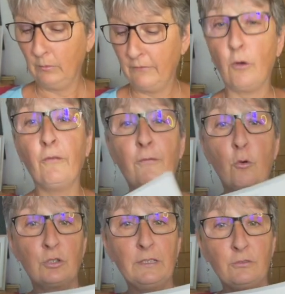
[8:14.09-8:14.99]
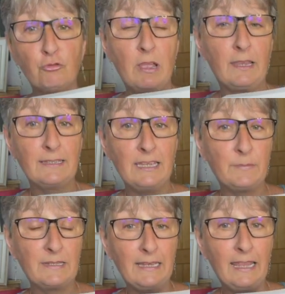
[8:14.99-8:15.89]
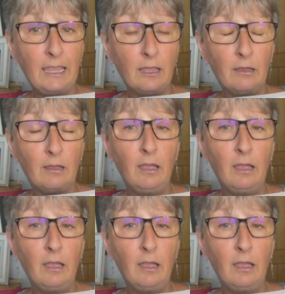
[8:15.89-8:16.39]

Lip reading: We've got 4 different dragon tips in here.